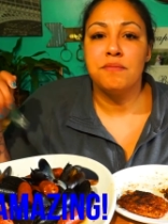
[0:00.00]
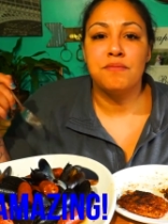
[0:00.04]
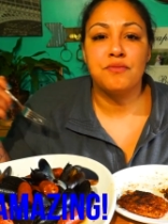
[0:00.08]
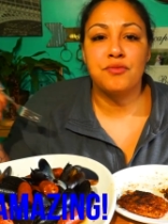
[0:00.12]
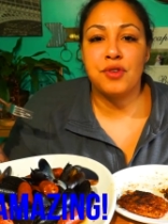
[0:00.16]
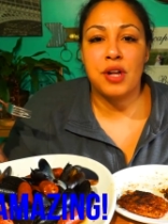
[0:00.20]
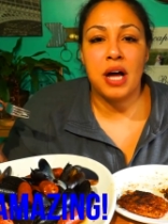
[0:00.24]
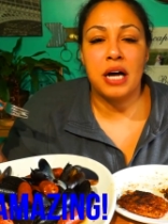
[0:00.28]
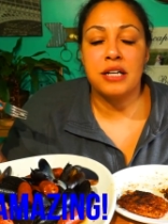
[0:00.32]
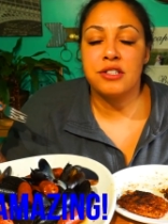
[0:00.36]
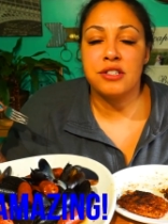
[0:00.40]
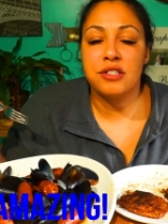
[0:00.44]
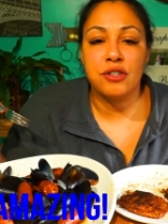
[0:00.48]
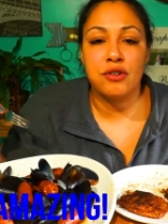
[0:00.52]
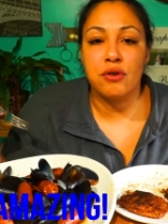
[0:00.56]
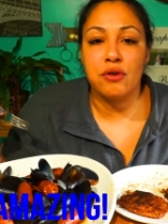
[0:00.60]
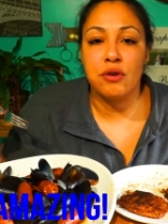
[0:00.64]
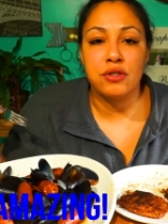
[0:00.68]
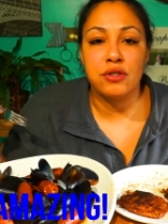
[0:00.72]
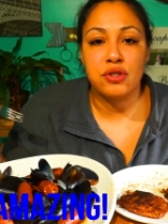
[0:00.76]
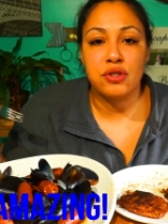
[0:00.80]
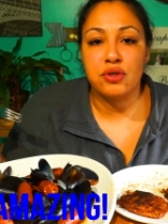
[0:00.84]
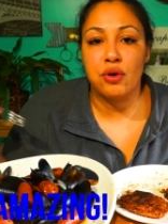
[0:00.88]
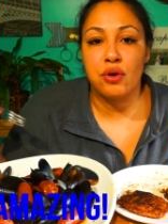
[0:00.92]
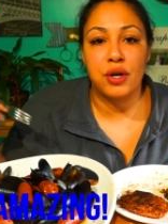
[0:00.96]
that's a
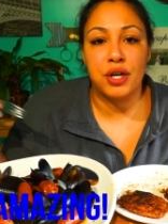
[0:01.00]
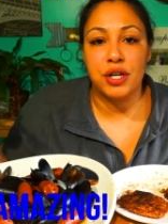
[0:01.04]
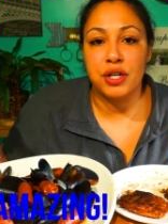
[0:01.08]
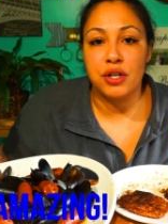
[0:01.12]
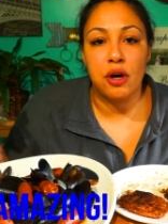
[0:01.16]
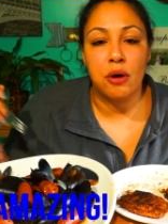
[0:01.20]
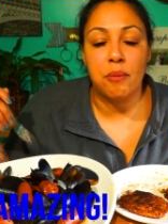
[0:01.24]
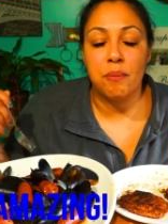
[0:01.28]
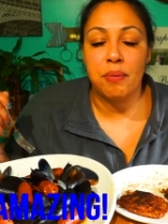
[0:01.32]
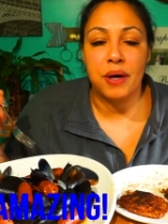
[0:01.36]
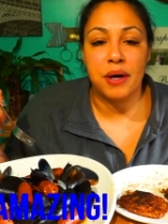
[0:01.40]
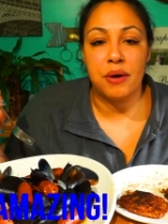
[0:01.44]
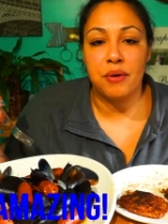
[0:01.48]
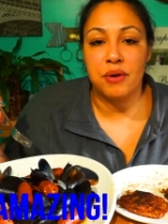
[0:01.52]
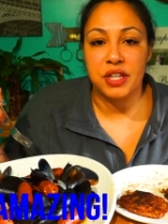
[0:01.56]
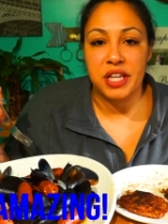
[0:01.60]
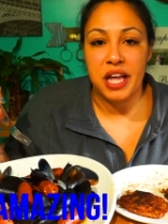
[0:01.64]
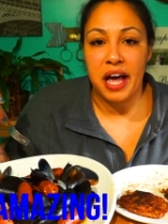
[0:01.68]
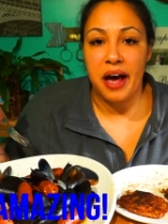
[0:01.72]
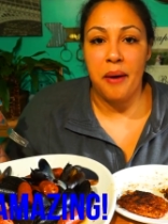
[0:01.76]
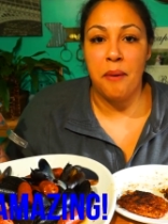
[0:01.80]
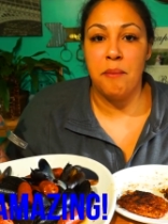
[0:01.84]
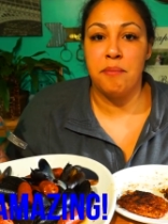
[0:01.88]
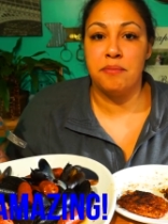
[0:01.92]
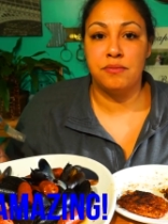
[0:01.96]
girl's toy, you don't play with
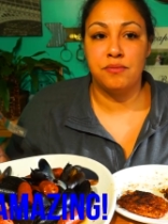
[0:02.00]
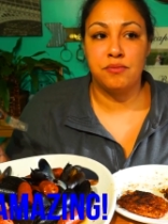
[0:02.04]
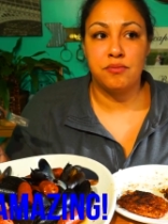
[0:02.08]
that.